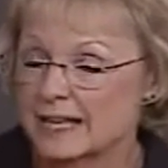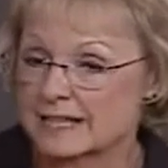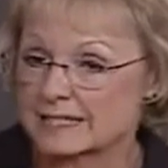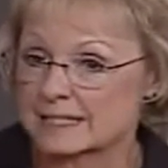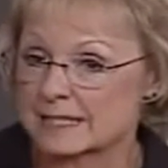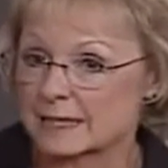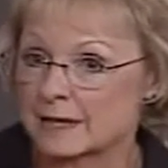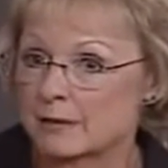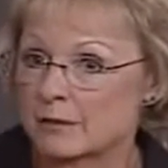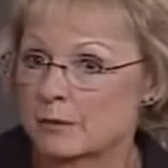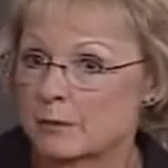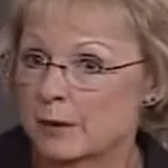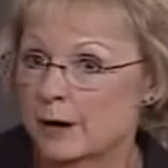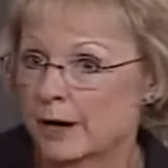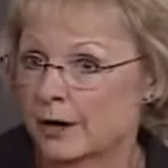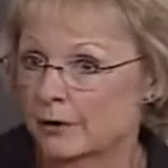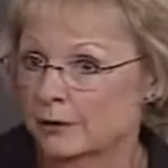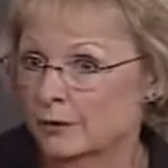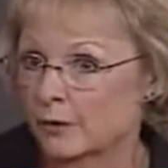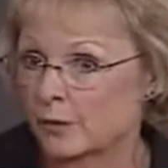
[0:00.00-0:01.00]
It's letting the
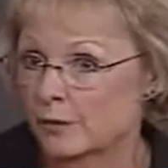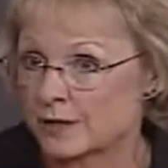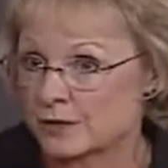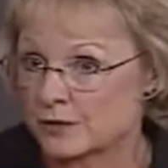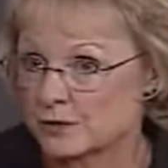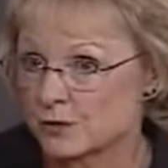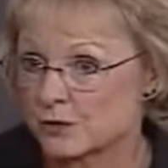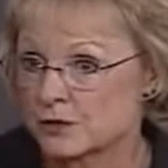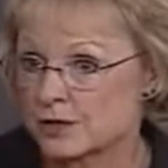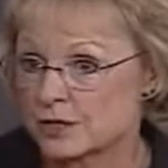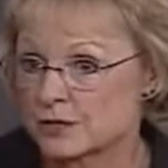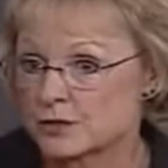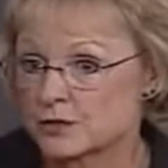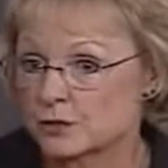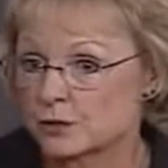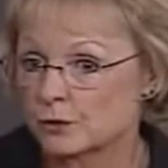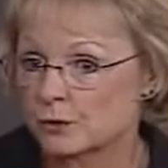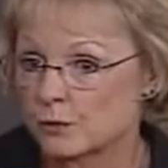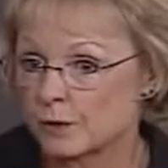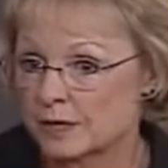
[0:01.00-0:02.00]
buyer know these are
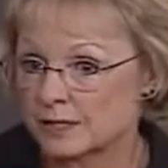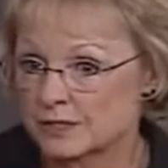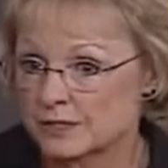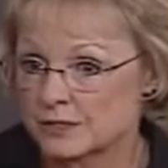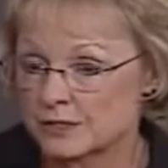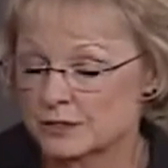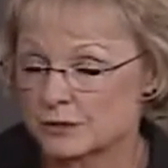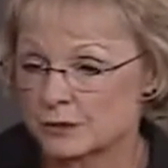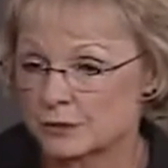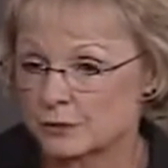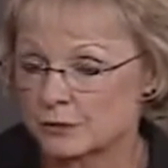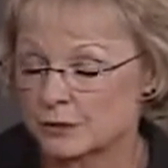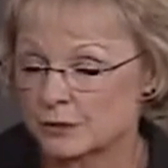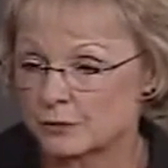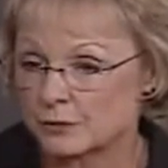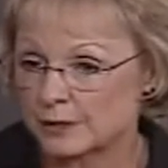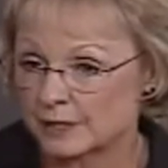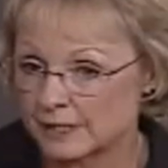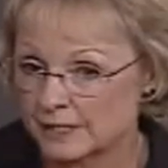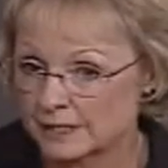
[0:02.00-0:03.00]
things you'll want to do
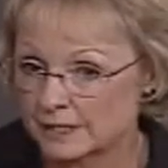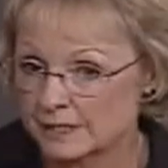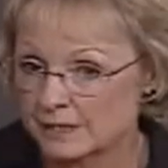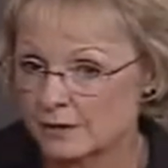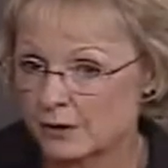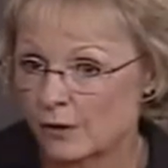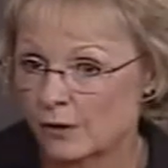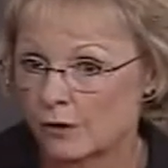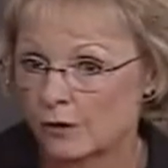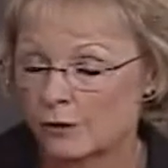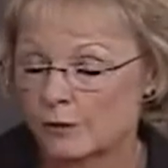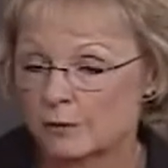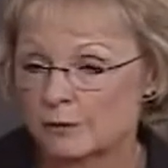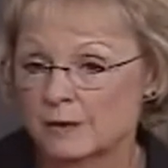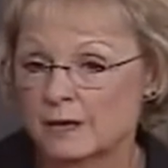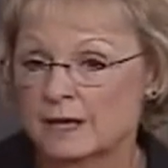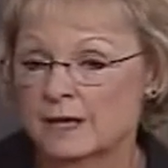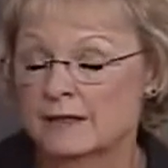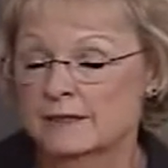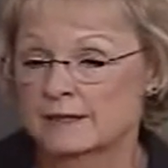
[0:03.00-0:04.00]
when you get into the
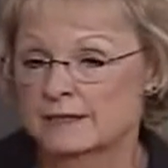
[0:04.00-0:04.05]
home.